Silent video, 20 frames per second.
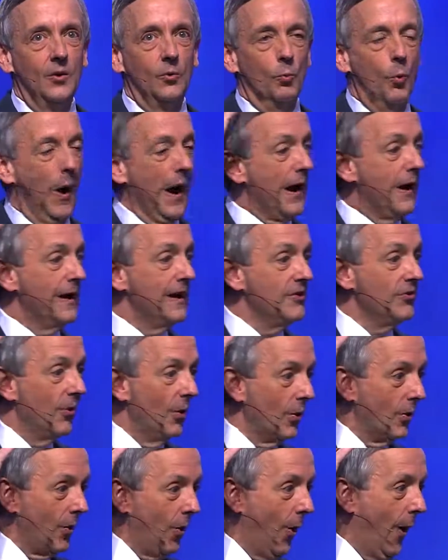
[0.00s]
wearing
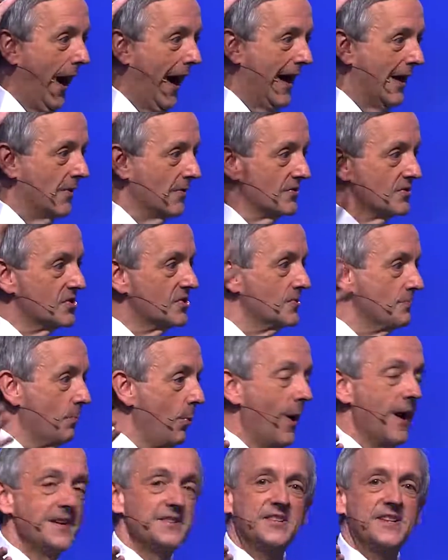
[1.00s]
their crowns,
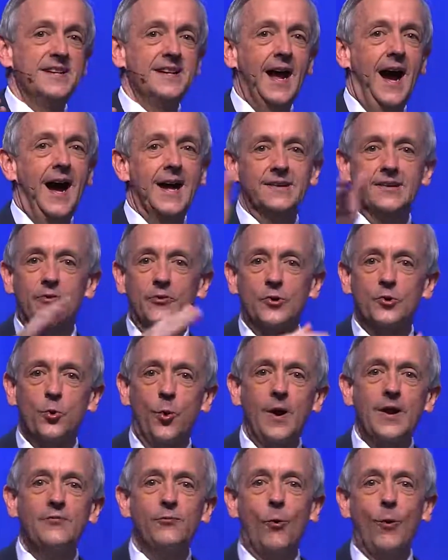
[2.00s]
praising God. Now, the
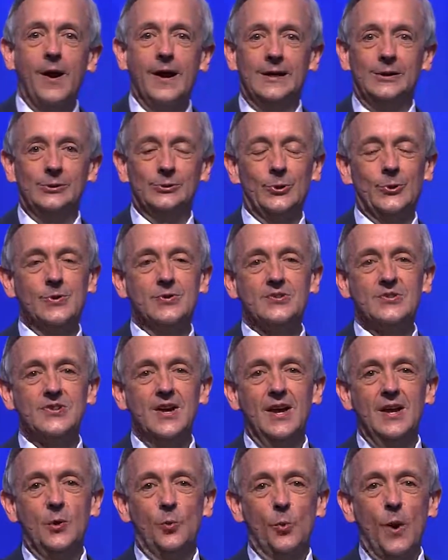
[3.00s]
24 elders
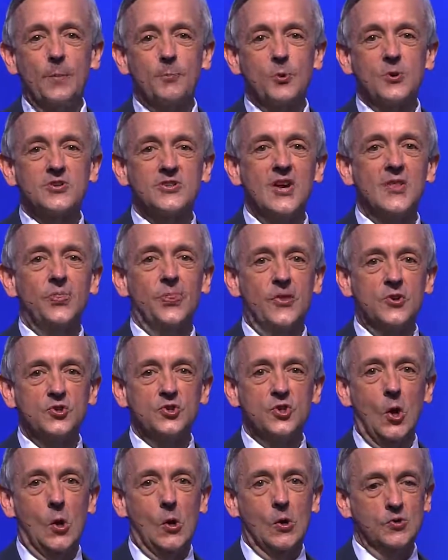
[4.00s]
represent the
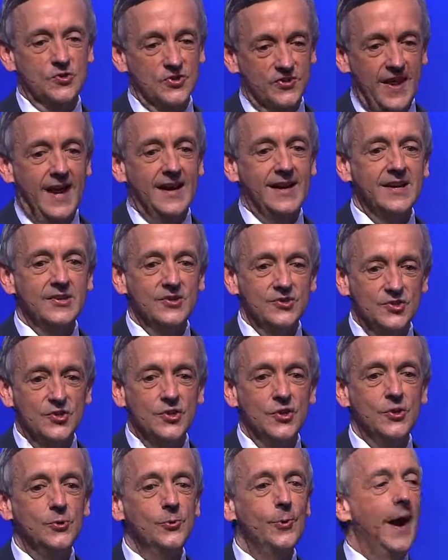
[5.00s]
church, that is
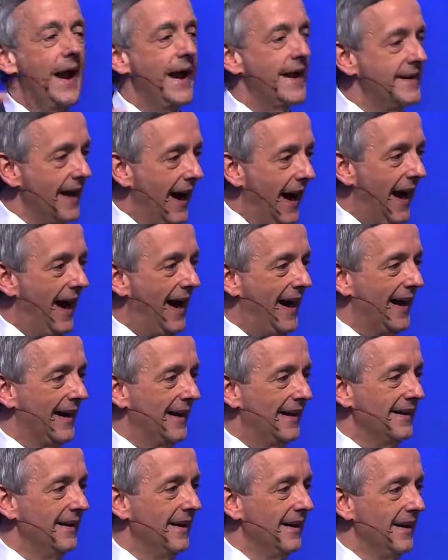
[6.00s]
you and
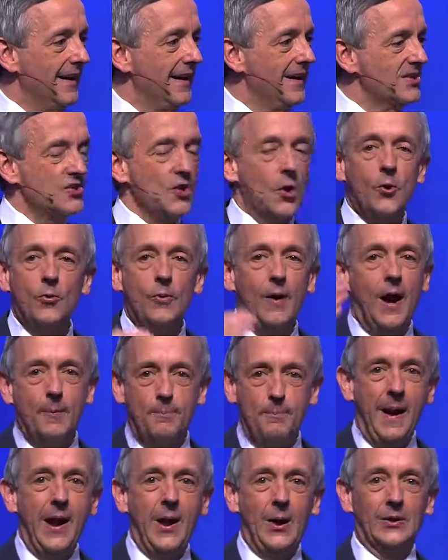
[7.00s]
I. So
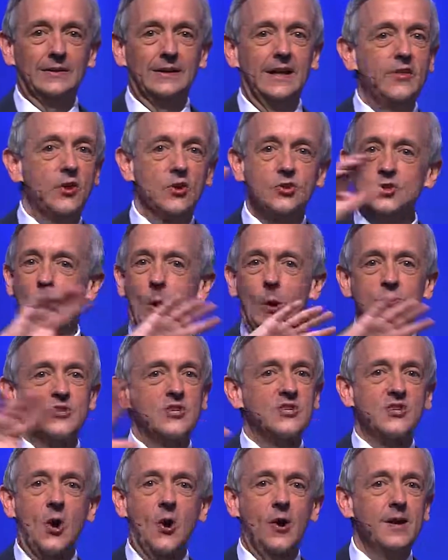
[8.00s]
apparently, the church
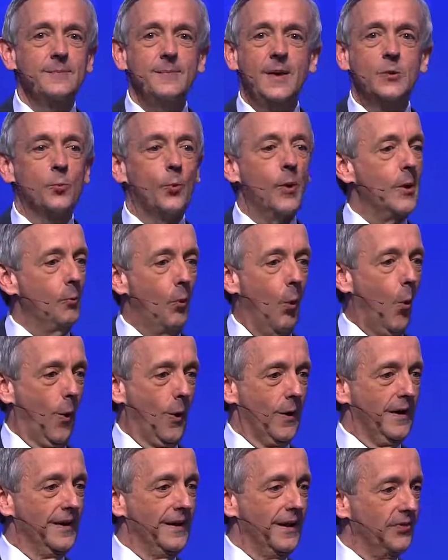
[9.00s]
has already been
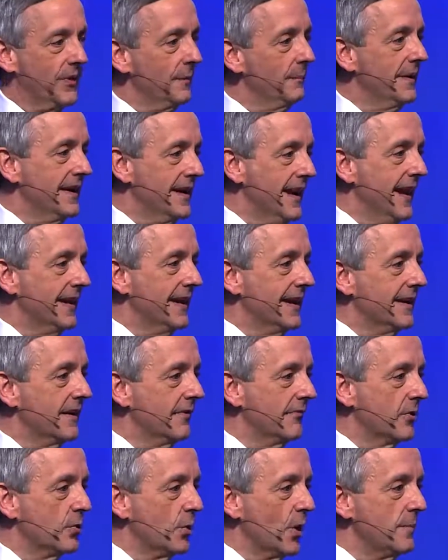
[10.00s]
rewarded at the beginning
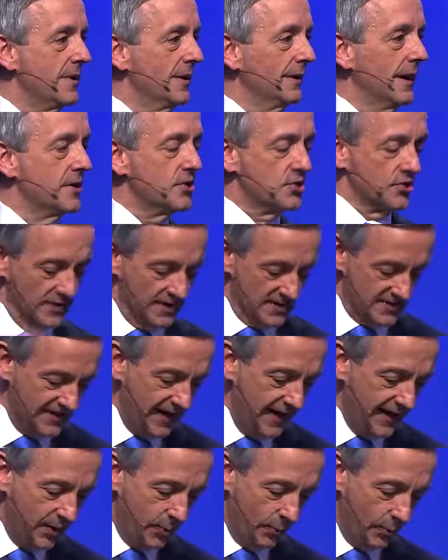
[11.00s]
of the tribulation. The
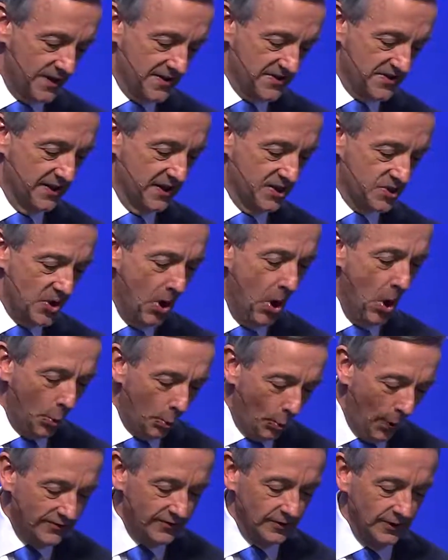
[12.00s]
second reason is
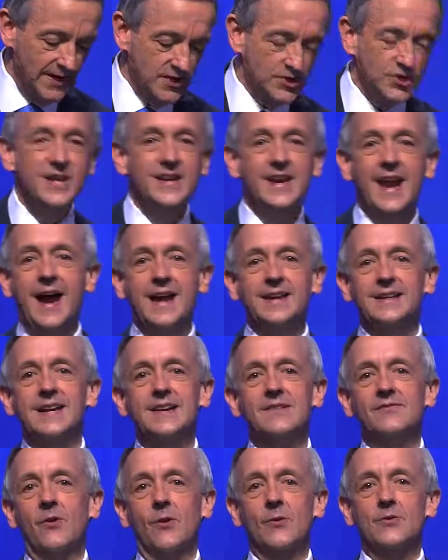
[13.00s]
Revelation
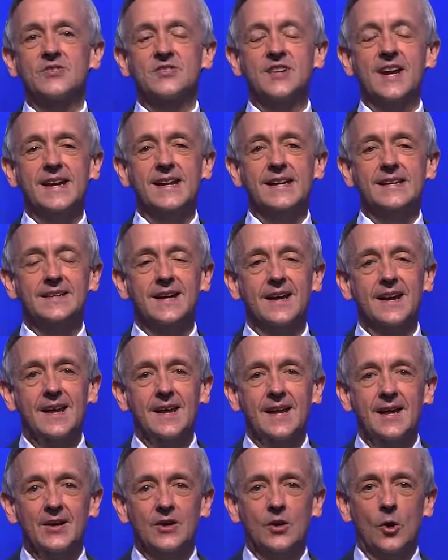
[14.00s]
19, verse 8.
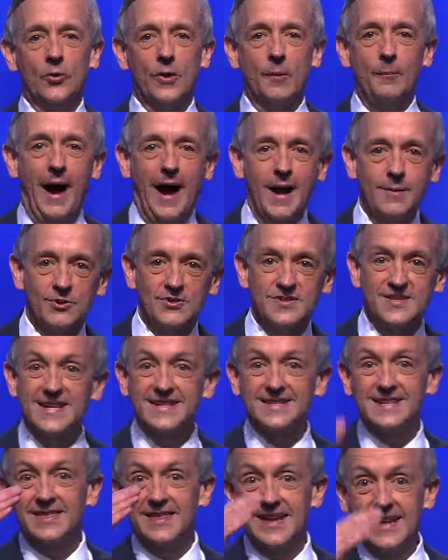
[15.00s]
You know, the Bible
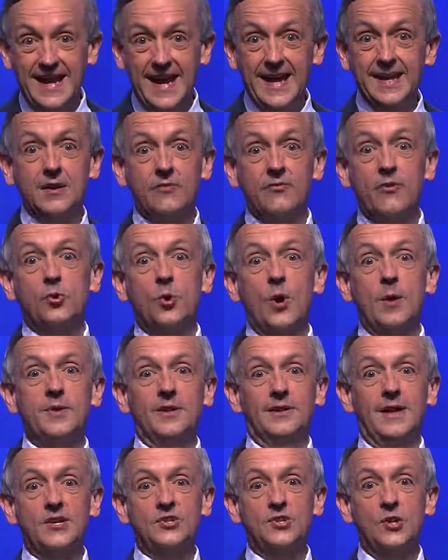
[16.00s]
says at the end of the
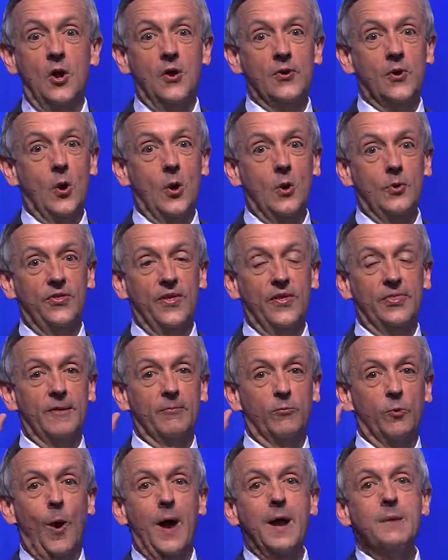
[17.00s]
tribulation on earth, at
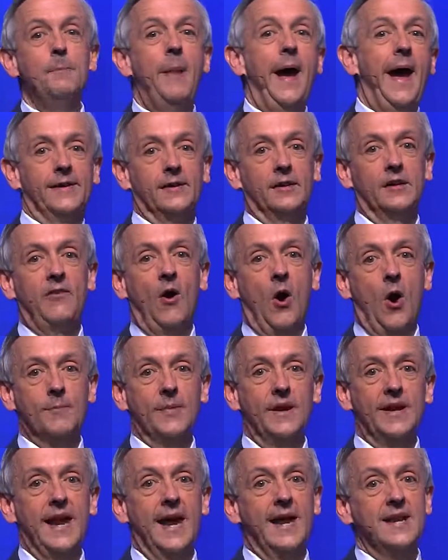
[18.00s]
the great battle of
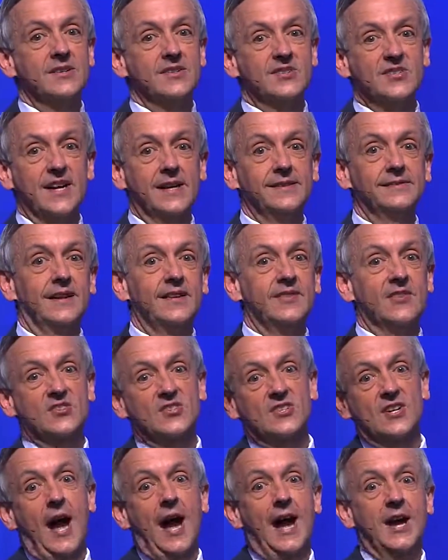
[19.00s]
Armageddon, suddenly the
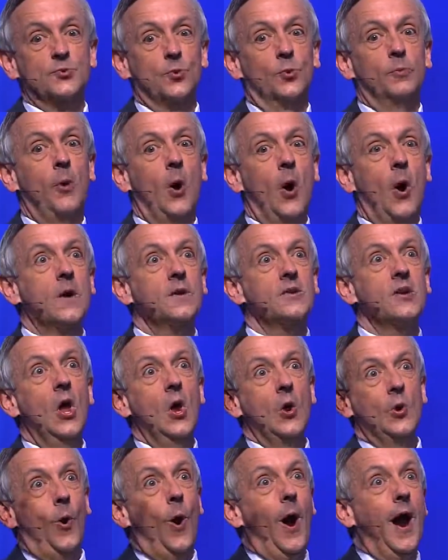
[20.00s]
skies will part,
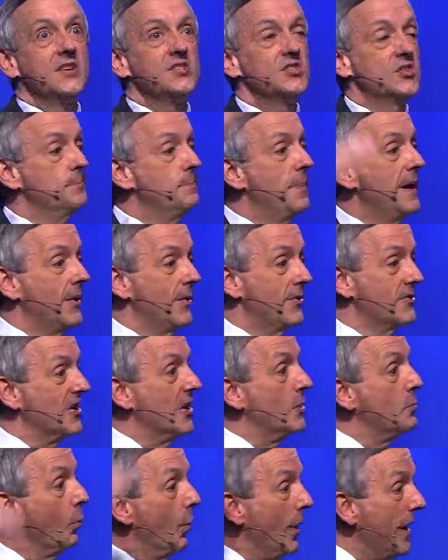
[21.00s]
Christ appears,
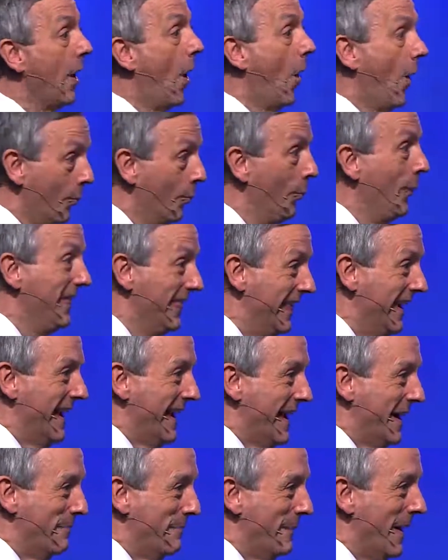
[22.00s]
and we are with
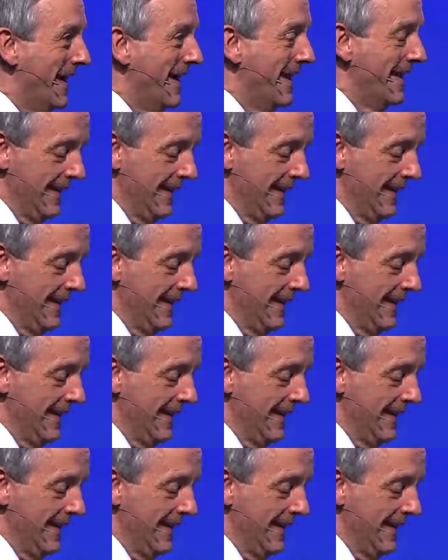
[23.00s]
Him.